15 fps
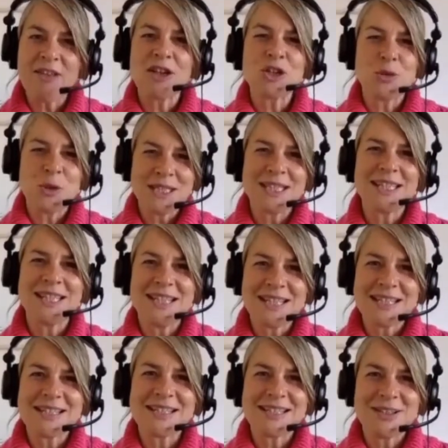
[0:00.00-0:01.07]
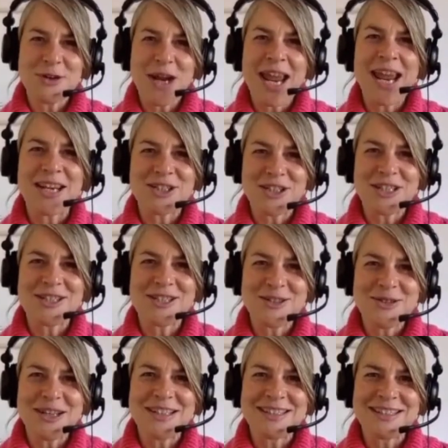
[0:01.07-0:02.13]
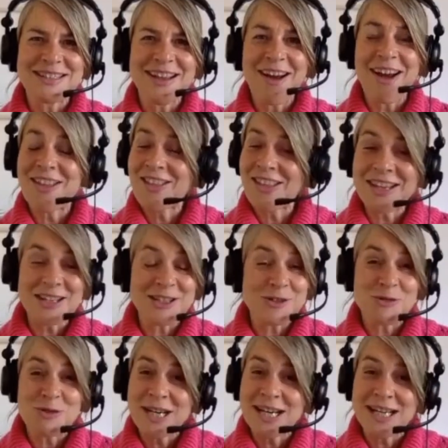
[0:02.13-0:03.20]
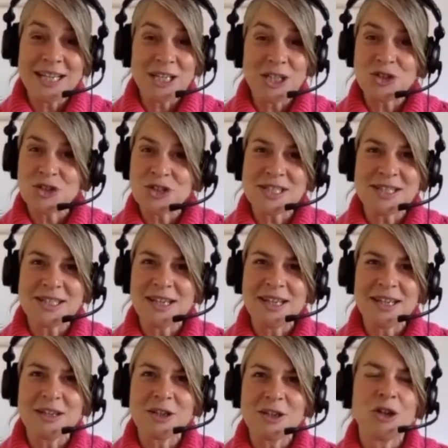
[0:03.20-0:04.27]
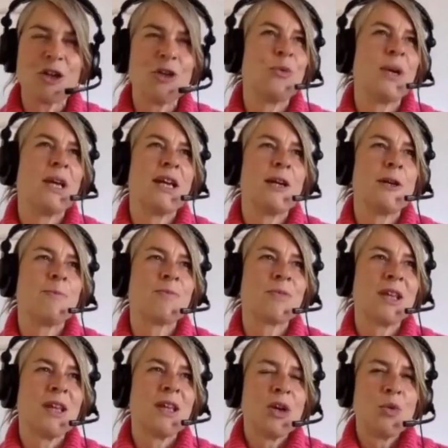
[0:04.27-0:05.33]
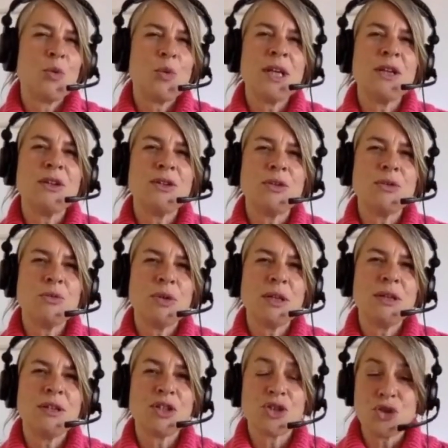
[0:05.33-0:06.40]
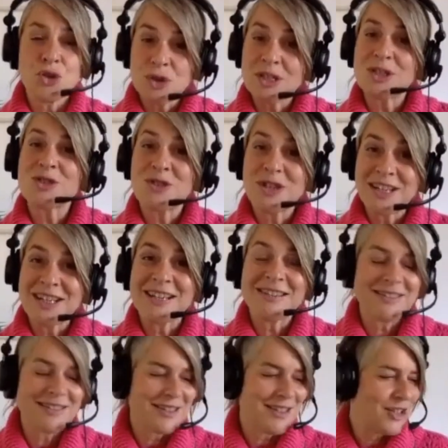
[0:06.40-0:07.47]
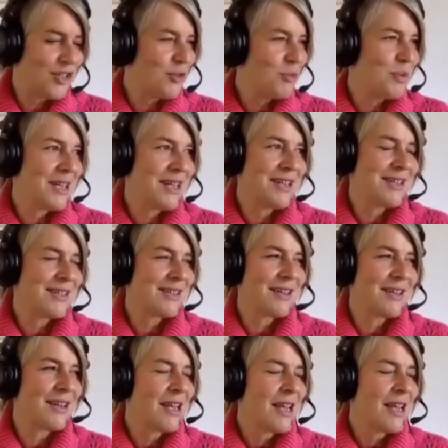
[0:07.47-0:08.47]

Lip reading: 20 years to actually do it. I think it's really interesting, you know, where when the student is ready, the teacher appears. And